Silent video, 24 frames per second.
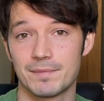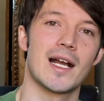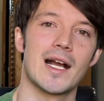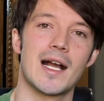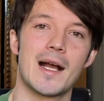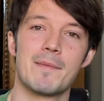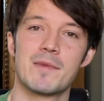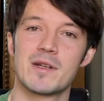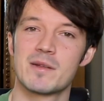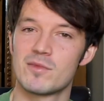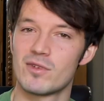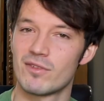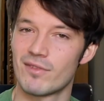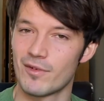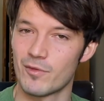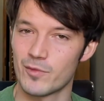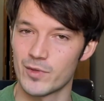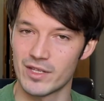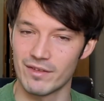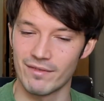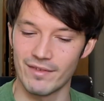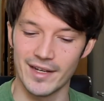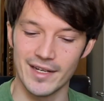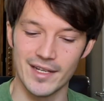I'm gonna move on
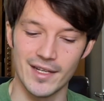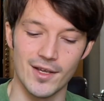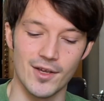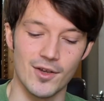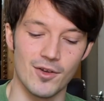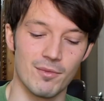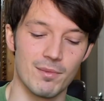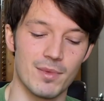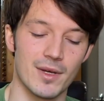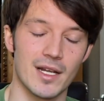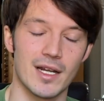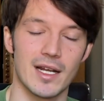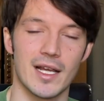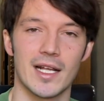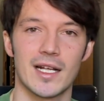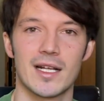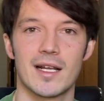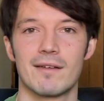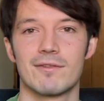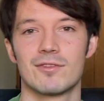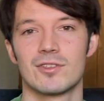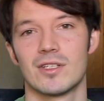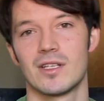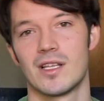with the video, but I
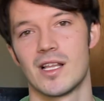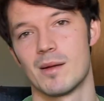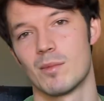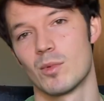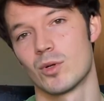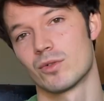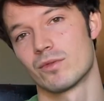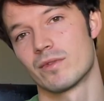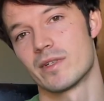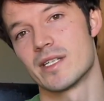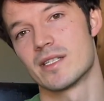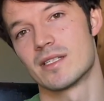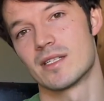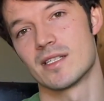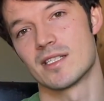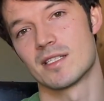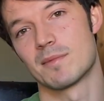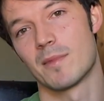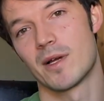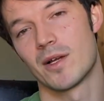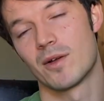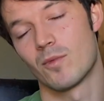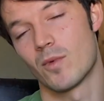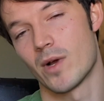cover a lot more reasons
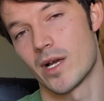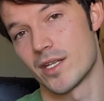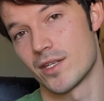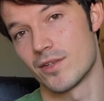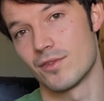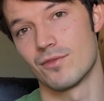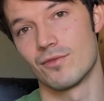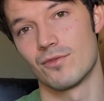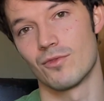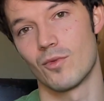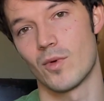why you